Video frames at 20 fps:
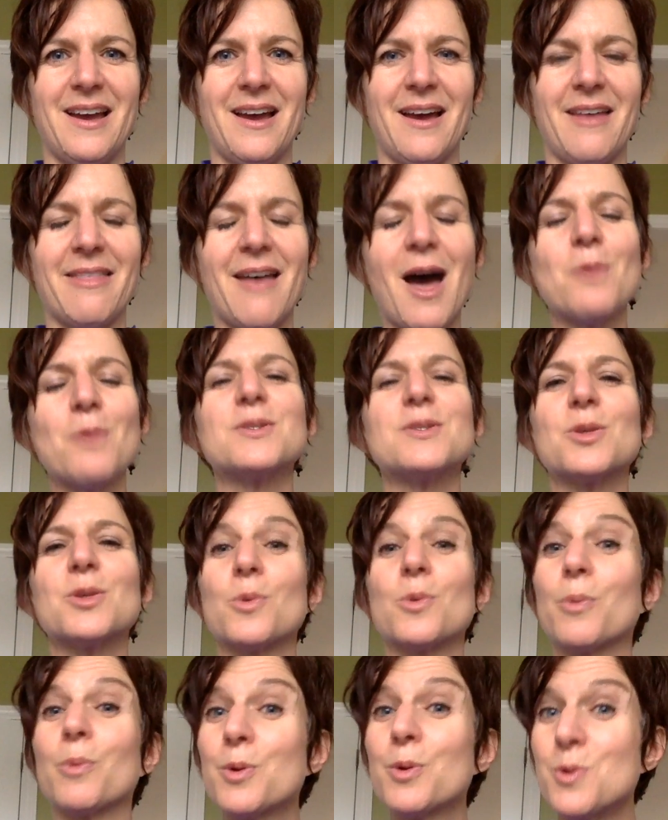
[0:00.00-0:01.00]
And that was the
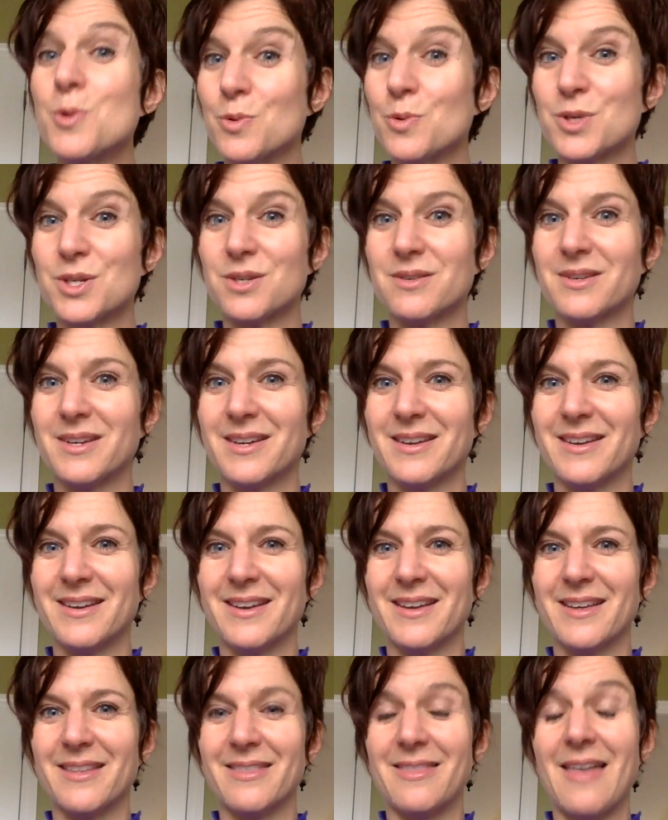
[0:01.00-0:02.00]
route
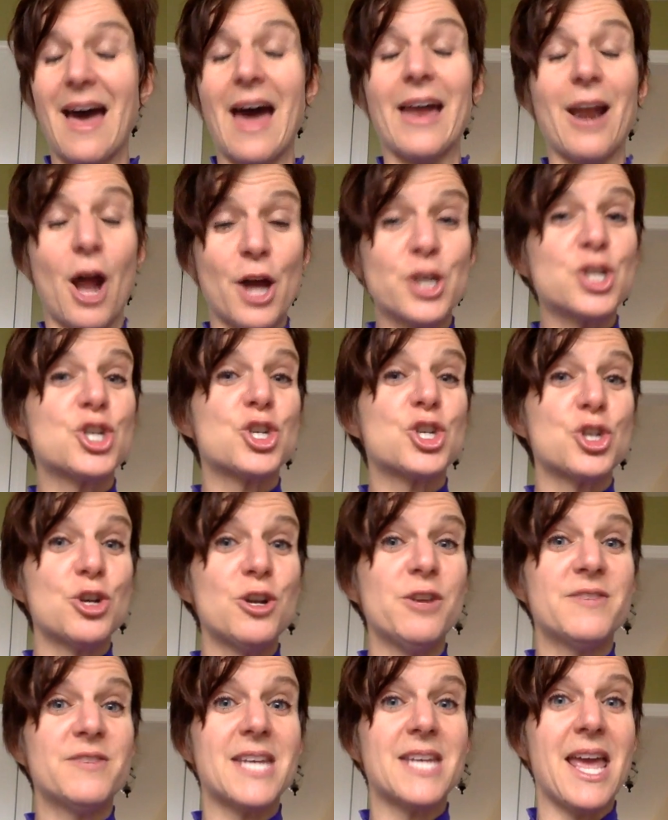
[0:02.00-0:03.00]
that I should
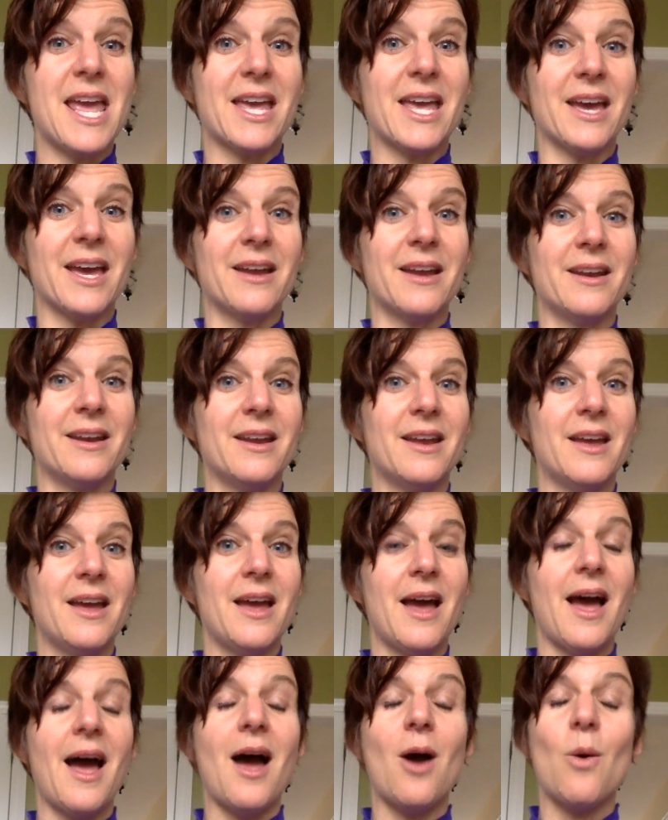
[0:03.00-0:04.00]
have taken.
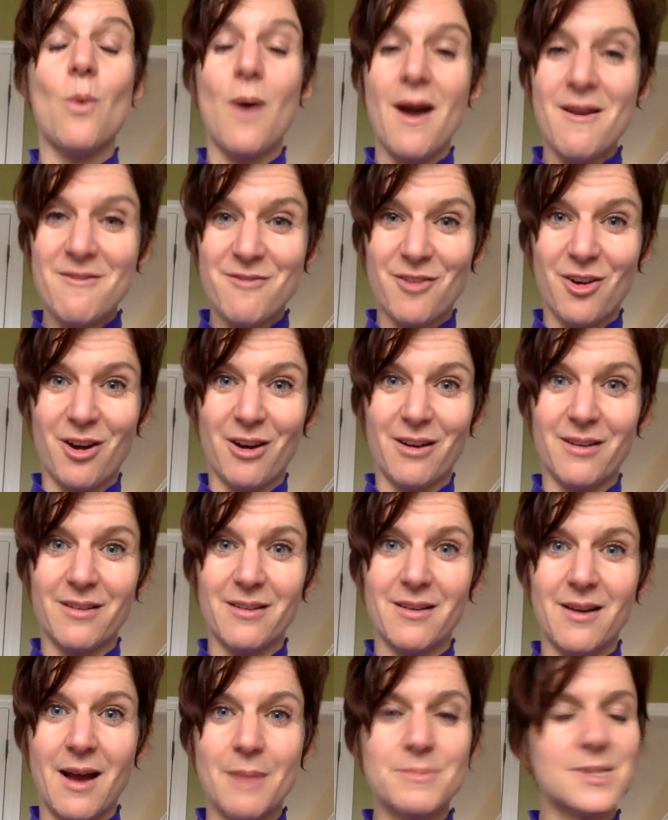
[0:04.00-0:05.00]
However,
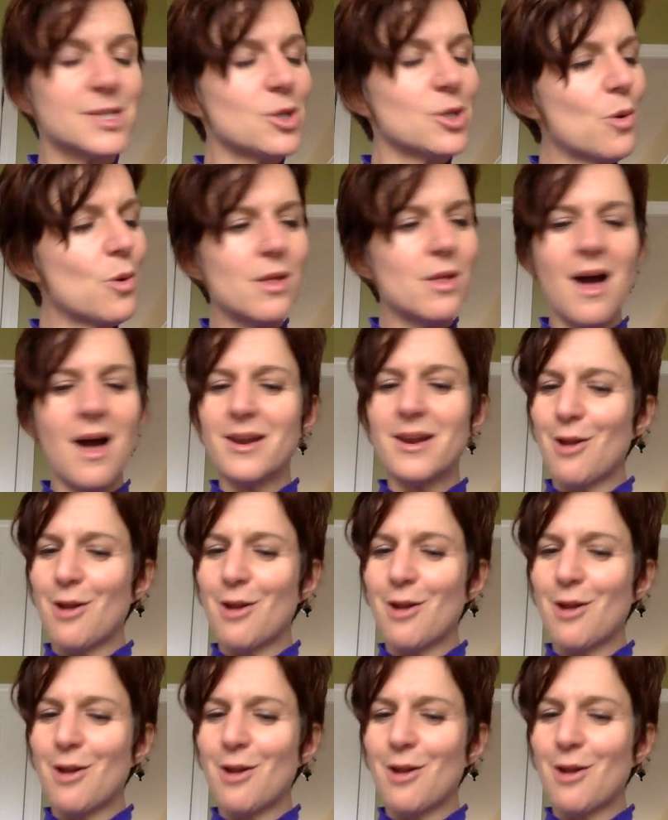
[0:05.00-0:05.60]
I'm so glad